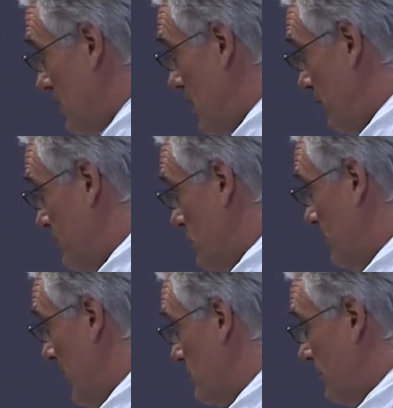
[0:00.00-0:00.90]
here in
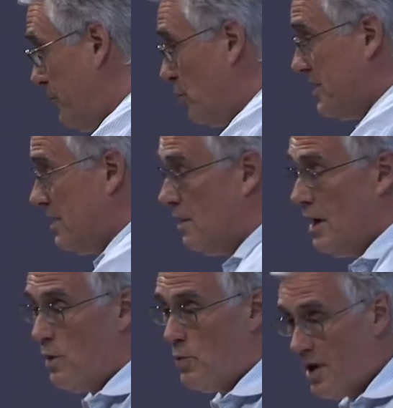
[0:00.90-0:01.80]
2014,
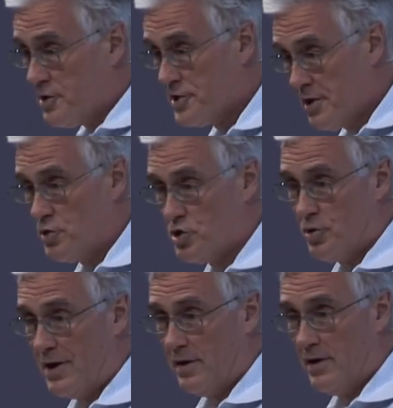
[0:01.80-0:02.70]
we are still
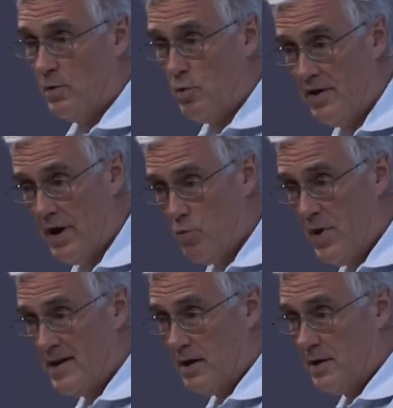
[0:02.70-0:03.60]
struggling with a
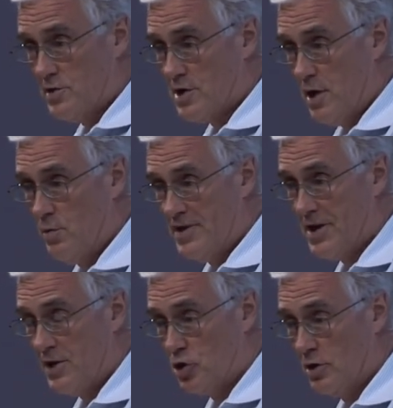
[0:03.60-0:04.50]
weak and slow
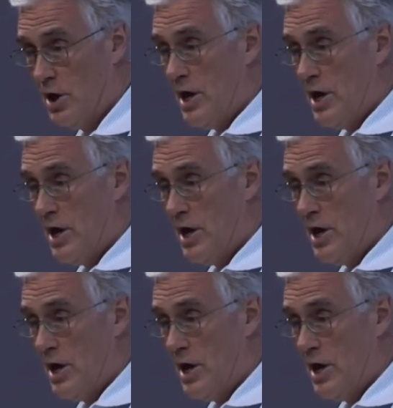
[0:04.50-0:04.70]
recession